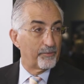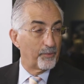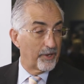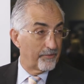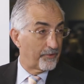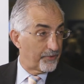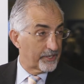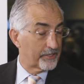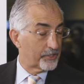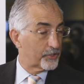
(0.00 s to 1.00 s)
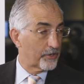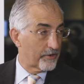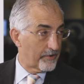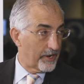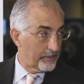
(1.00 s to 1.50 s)
We have effected a
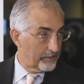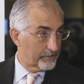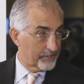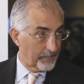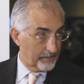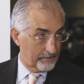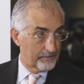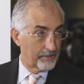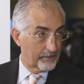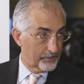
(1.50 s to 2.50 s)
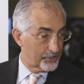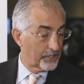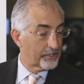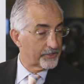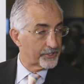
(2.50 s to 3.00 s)
turnaround. It'll take a good
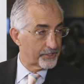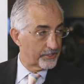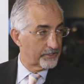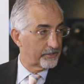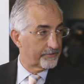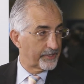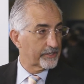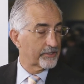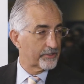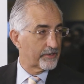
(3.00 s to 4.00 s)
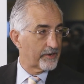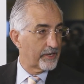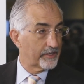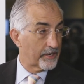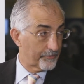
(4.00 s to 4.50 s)
chunk of this year to effect the
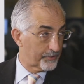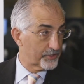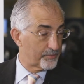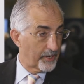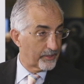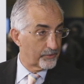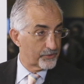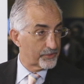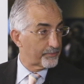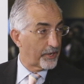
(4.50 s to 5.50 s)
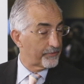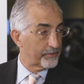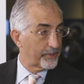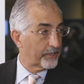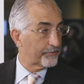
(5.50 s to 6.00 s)
turnaround at our first mine, which was a
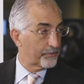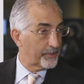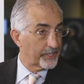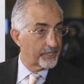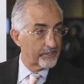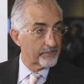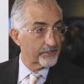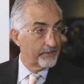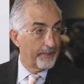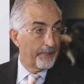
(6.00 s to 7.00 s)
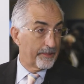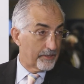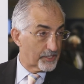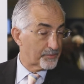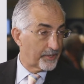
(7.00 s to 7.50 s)
profit maker for many years.
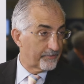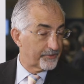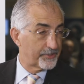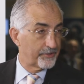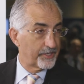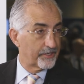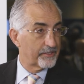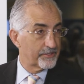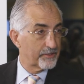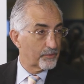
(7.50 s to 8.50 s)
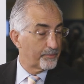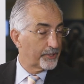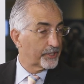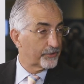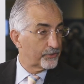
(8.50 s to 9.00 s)
Lost money for 2 years, and we're
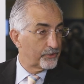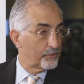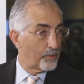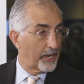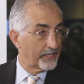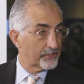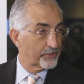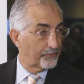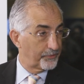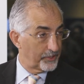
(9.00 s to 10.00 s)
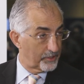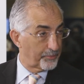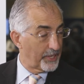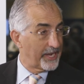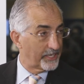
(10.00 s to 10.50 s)
building 2 new mines to feed the
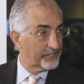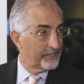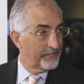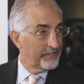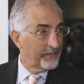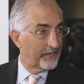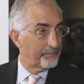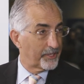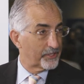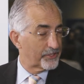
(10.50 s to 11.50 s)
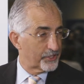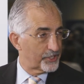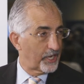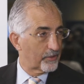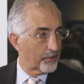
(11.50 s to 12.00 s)
plant. And because they're
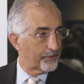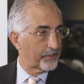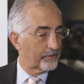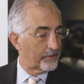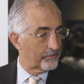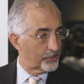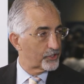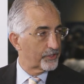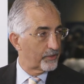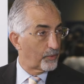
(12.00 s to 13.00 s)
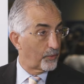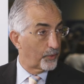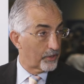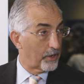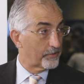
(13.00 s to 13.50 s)
shallower, thicker, and richer than what
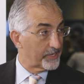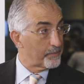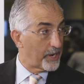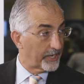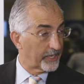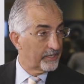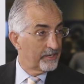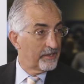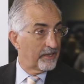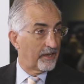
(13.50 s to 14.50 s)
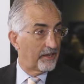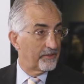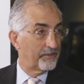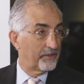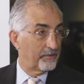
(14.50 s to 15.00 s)
we're already mining,
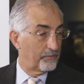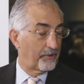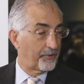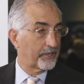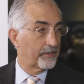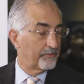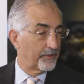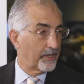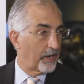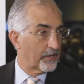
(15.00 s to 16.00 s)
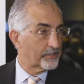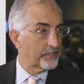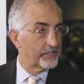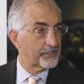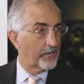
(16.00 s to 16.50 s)
effectively higher
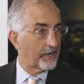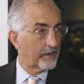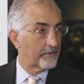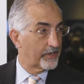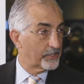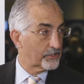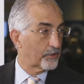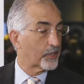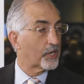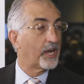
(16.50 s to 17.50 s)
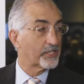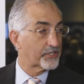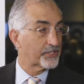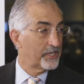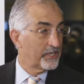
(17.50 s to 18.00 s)
tons, higher grades, lower
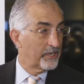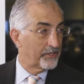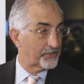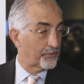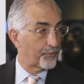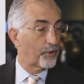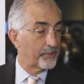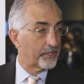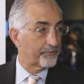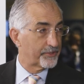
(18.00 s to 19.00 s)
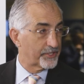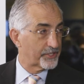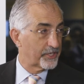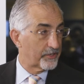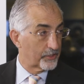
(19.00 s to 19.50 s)
costs is the formula for
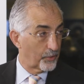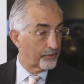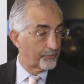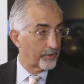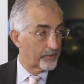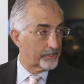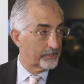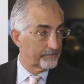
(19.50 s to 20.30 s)
this year and going forward.